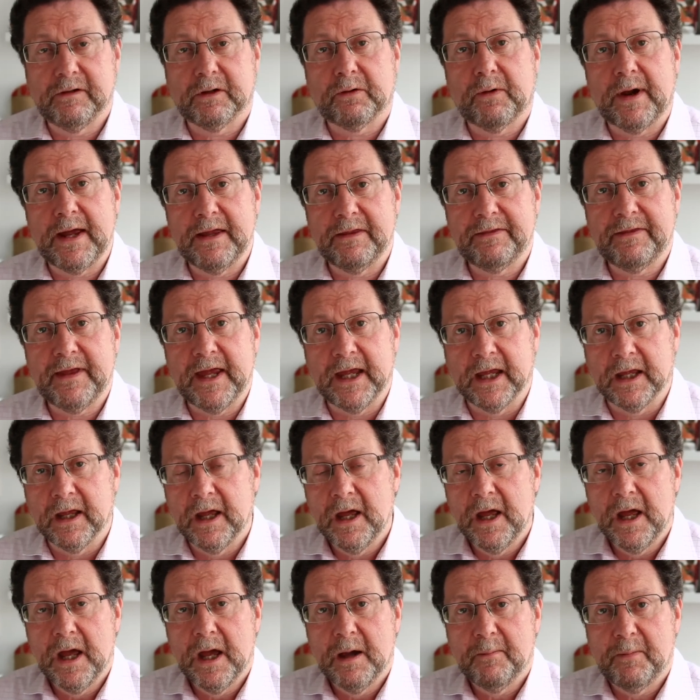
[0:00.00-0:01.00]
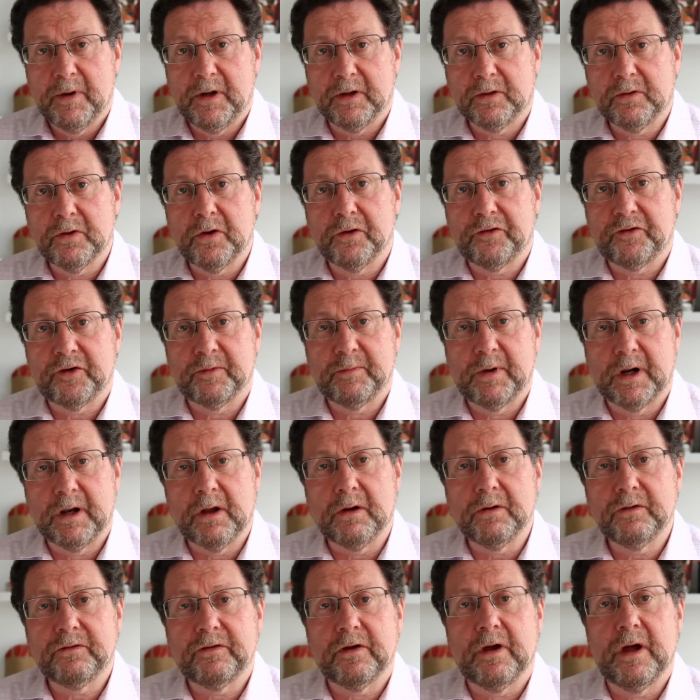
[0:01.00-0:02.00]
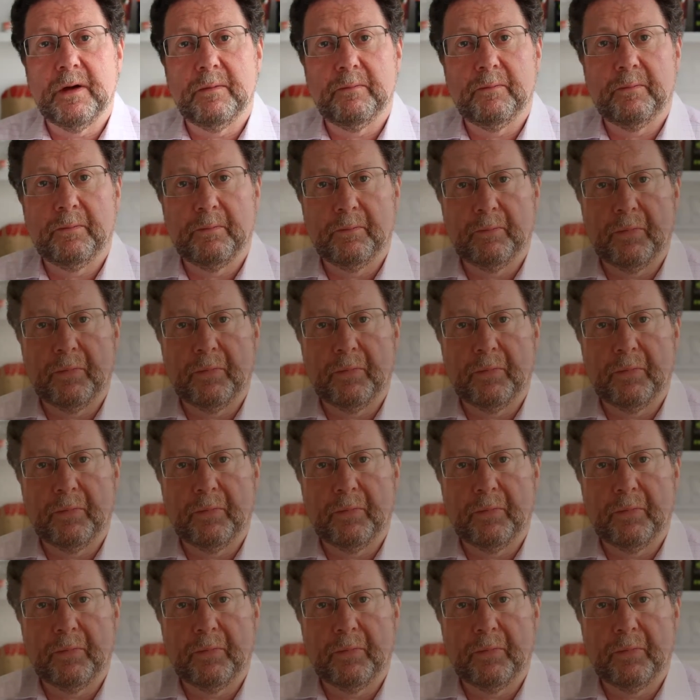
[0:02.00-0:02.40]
a great thing. But of course, from a long term